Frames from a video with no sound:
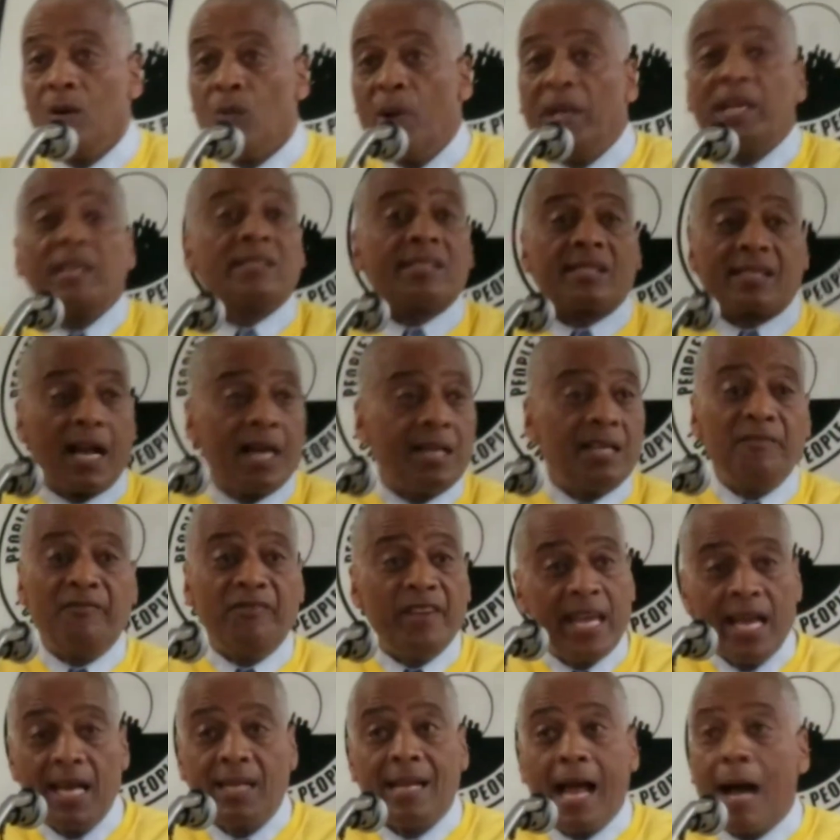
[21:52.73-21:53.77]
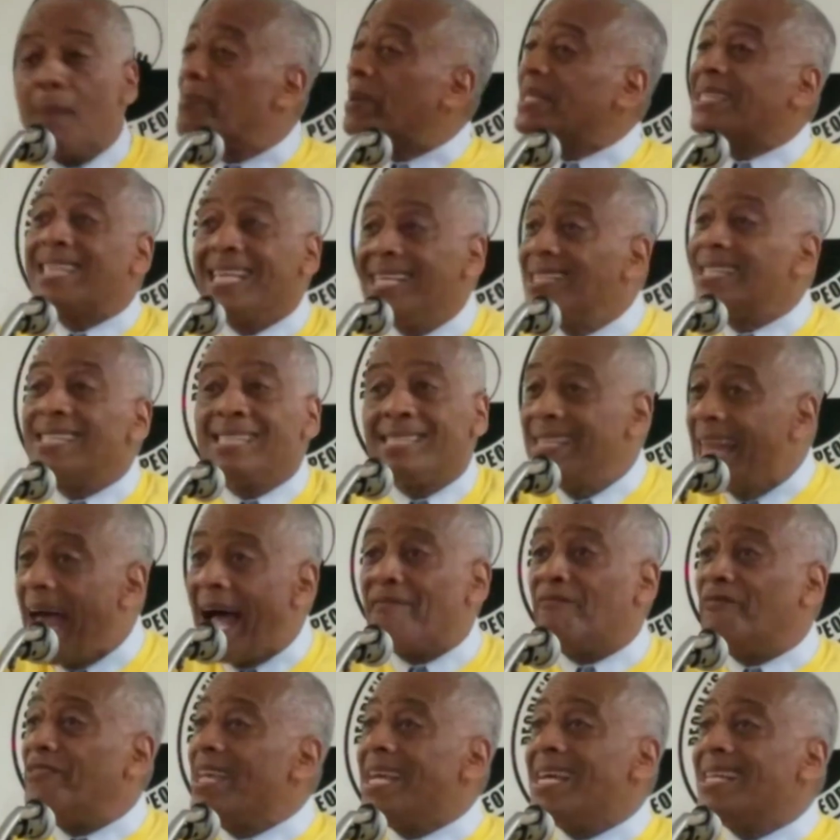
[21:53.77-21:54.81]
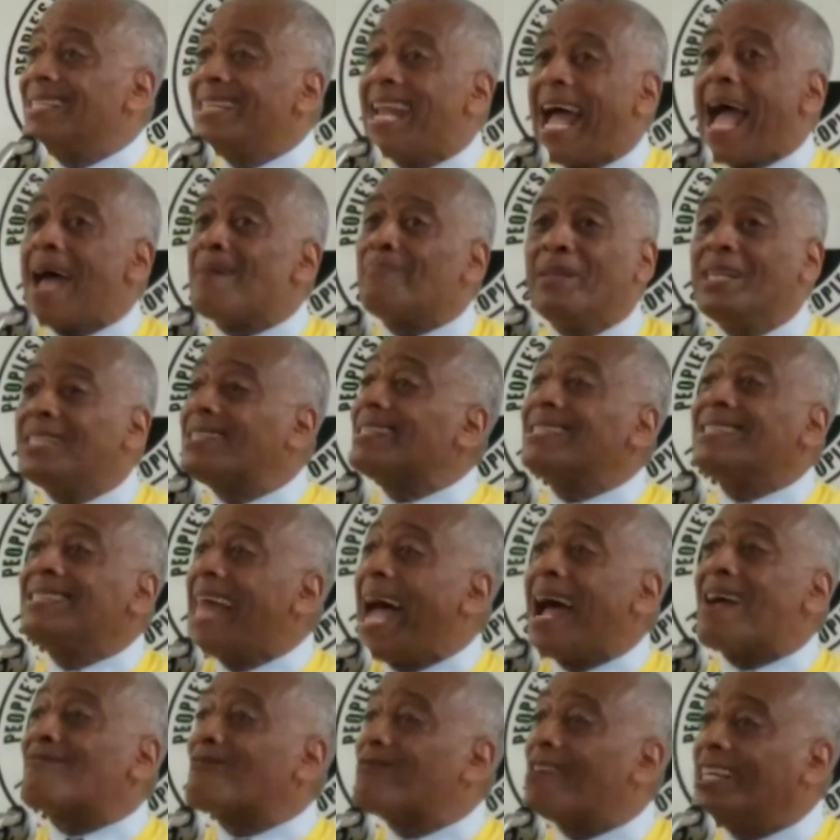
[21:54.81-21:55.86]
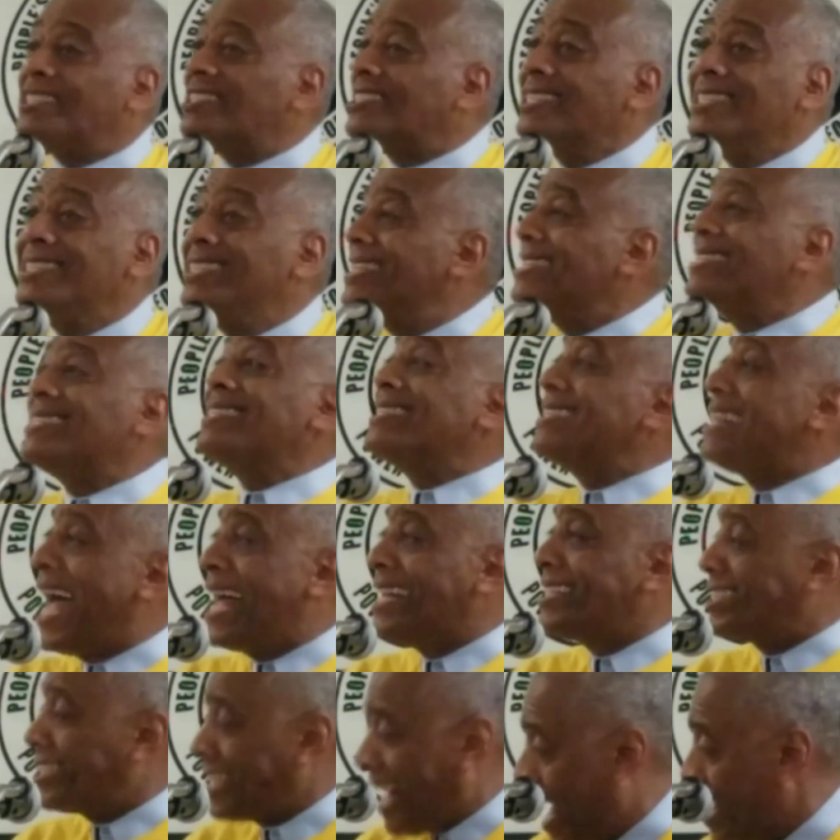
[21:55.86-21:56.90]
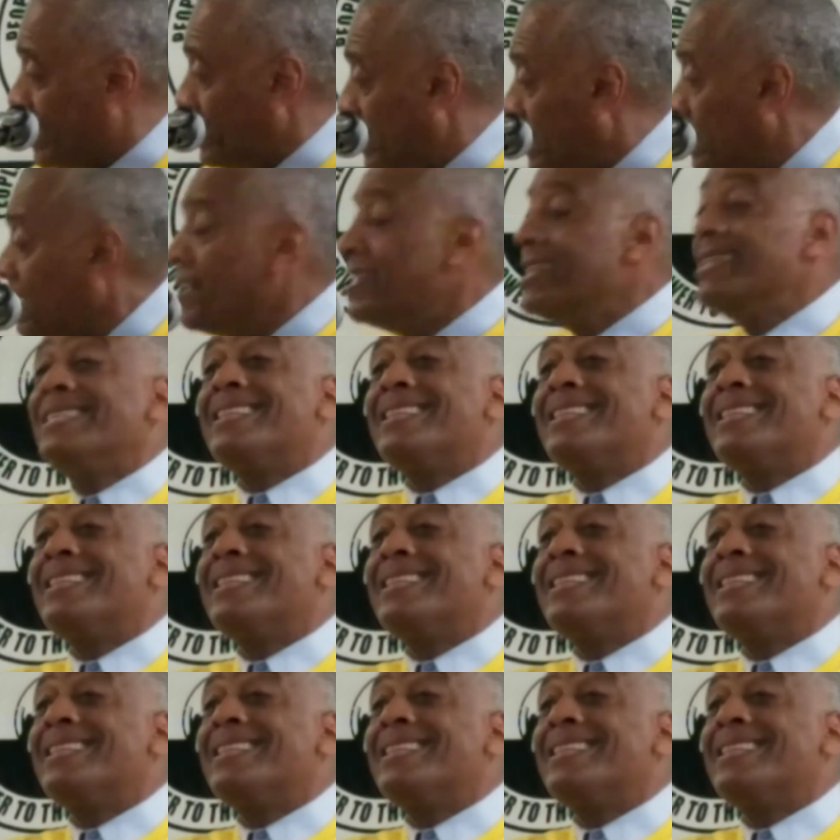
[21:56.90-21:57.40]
We can study Vietnam. But this is not Vietnam. This is not Russia. And this is not China.